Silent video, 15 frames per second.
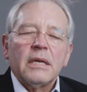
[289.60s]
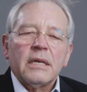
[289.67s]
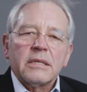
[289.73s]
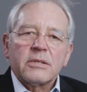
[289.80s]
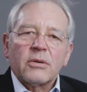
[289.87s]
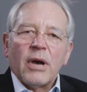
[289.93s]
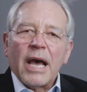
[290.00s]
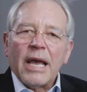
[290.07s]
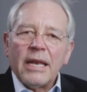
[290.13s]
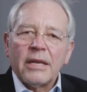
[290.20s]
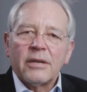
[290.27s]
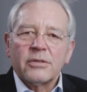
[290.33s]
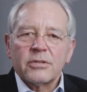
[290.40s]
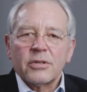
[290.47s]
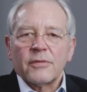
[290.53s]
so highly
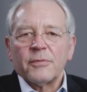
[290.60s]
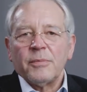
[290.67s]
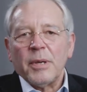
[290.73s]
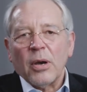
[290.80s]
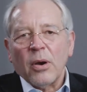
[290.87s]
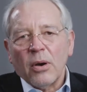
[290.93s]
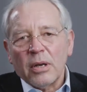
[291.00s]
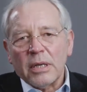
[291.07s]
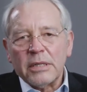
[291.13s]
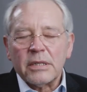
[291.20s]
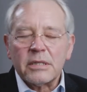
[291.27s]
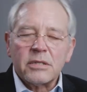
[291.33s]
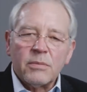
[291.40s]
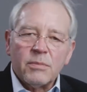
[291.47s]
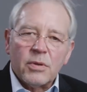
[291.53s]
conserved, we all in
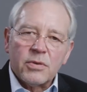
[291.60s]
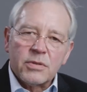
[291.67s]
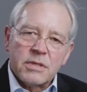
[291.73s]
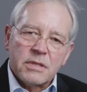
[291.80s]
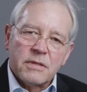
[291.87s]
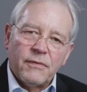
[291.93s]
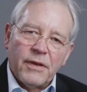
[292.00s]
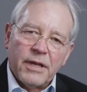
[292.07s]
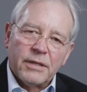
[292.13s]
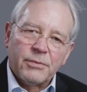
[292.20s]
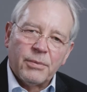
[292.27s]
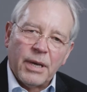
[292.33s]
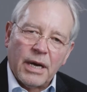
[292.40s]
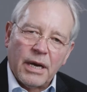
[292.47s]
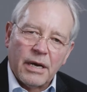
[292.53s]
the symbiosis field,
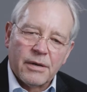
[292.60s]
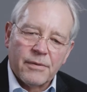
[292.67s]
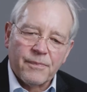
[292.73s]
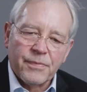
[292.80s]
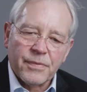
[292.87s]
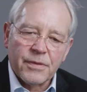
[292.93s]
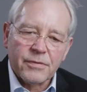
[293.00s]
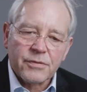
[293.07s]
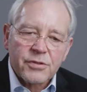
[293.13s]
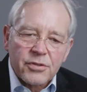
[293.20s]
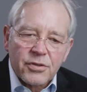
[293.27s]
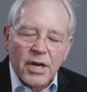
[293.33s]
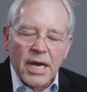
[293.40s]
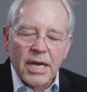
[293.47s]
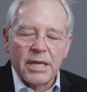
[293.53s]
we are
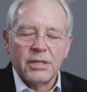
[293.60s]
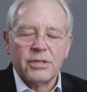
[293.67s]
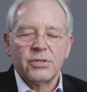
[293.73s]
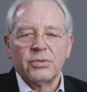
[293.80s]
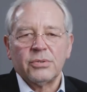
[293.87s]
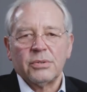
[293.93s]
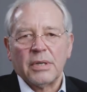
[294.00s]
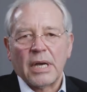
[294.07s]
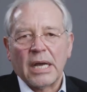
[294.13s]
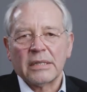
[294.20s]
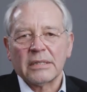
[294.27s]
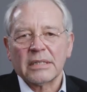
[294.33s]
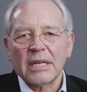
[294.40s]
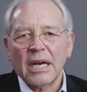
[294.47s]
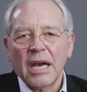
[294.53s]
trying to
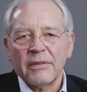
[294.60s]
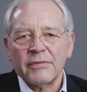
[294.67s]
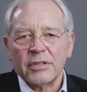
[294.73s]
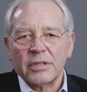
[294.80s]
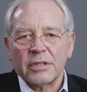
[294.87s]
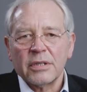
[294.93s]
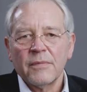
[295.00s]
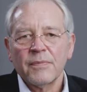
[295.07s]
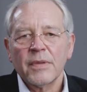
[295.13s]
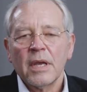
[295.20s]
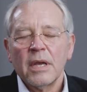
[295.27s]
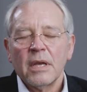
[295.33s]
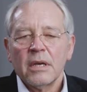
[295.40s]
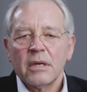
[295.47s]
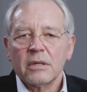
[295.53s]
uncover
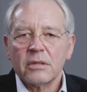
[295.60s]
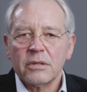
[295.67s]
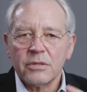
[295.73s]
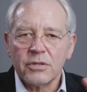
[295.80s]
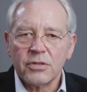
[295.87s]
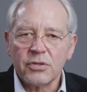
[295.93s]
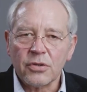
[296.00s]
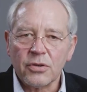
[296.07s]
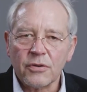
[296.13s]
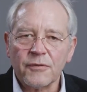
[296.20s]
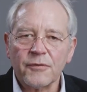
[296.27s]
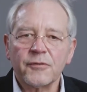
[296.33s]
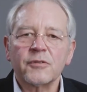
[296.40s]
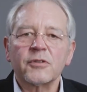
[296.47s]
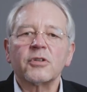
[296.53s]

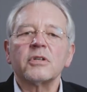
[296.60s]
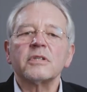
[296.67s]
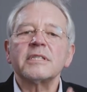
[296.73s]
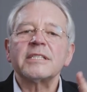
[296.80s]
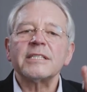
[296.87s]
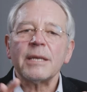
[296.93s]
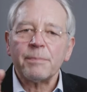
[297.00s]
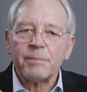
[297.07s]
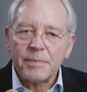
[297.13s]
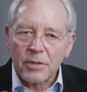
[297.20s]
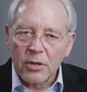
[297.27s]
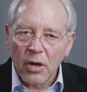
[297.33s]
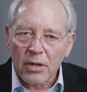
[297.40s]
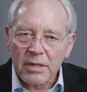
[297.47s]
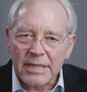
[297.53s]
conserved
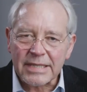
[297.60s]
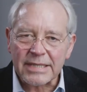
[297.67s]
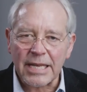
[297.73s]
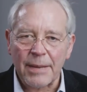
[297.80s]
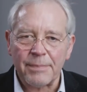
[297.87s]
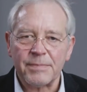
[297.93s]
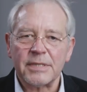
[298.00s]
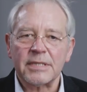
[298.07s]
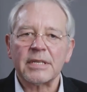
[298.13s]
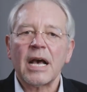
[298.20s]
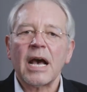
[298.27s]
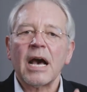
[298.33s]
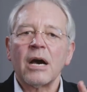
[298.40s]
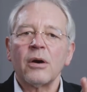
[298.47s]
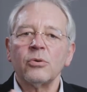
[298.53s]
concepts,
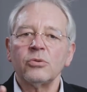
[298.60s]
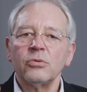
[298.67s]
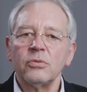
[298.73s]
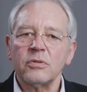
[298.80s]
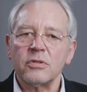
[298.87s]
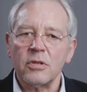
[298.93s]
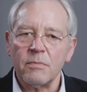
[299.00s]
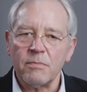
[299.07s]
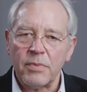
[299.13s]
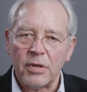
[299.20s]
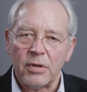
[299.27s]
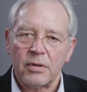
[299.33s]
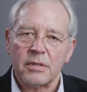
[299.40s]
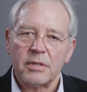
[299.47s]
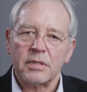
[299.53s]
how do
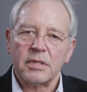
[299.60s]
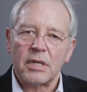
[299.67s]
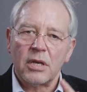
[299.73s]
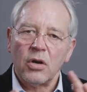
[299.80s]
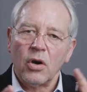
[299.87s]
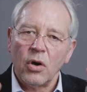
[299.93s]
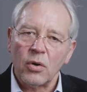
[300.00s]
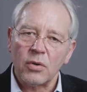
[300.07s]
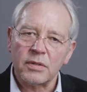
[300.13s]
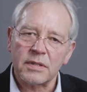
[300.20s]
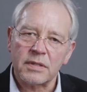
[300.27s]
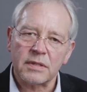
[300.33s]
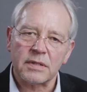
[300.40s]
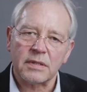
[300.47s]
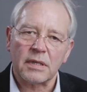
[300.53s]
symbionts and
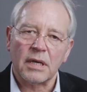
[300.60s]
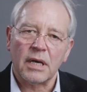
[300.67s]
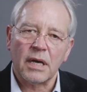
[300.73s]
hosts